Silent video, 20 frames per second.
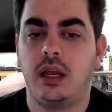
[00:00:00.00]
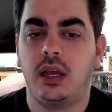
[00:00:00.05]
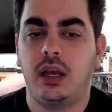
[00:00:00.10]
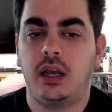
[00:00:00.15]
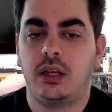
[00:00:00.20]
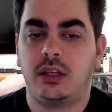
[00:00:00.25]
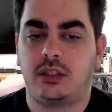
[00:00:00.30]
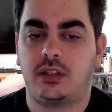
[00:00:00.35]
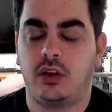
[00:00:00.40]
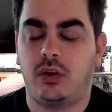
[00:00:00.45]

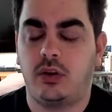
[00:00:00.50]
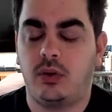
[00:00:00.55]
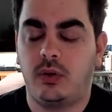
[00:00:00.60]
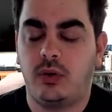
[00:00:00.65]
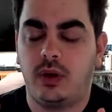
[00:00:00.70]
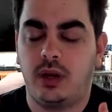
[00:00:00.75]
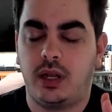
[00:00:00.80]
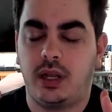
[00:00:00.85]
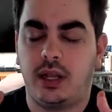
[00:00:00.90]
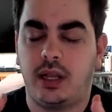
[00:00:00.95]

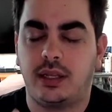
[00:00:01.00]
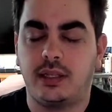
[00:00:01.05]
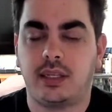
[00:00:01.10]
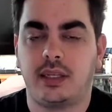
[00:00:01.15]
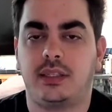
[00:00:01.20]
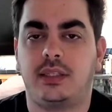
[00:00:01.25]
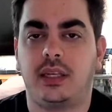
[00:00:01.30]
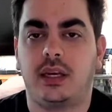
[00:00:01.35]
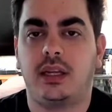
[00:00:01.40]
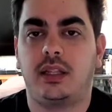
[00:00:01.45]
So as I
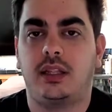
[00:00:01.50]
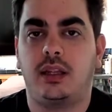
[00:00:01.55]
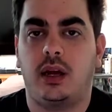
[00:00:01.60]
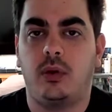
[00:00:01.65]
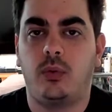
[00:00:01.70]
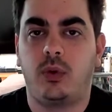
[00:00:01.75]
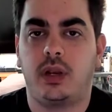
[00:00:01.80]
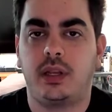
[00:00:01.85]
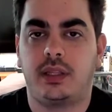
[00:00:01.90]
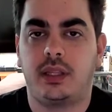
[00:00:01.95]
said, I
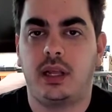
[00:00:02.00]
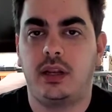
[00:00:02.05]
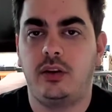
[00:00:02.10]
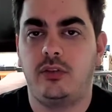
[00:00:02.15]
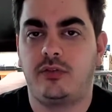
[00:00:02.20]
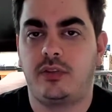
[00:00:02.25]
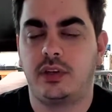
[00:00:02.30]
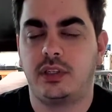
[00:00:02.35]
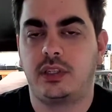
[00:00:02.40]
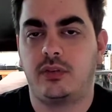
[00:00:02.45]
want to tell you
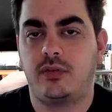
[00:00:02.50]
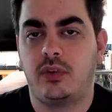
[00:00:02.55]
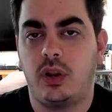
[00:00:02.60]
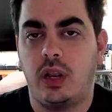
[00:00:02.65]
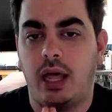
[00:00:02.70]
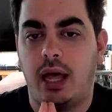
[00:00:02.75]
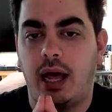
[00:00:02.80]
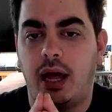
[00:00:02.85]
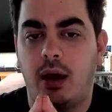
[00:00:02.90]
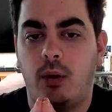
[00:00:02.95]
first of all
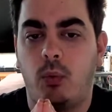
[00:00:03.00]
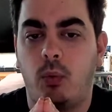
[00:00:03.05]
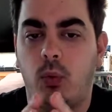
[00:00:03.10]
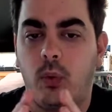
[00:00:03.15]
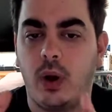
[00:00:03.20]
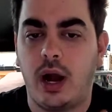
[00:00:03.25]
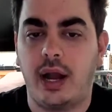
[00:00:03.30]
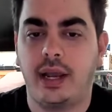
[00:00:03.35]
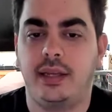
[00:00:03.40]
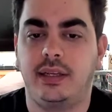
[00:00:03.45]

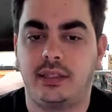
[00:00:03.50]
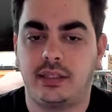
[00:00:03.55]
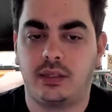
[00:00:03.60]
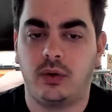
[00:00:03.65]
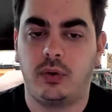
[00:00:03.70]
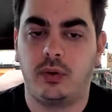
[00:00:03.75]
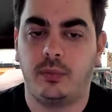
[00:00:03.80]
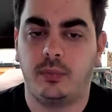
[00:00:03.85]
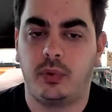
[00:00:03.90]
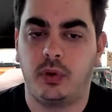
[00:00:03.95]
why it's
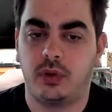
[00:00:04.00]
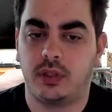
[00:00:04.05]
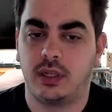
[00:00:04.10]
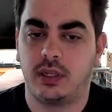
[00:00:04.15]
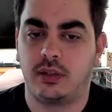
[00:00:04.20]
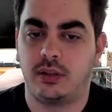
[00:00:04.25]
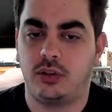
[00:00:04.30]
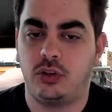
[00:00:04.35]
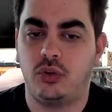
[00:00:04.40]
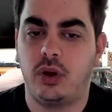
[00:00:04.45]
so important.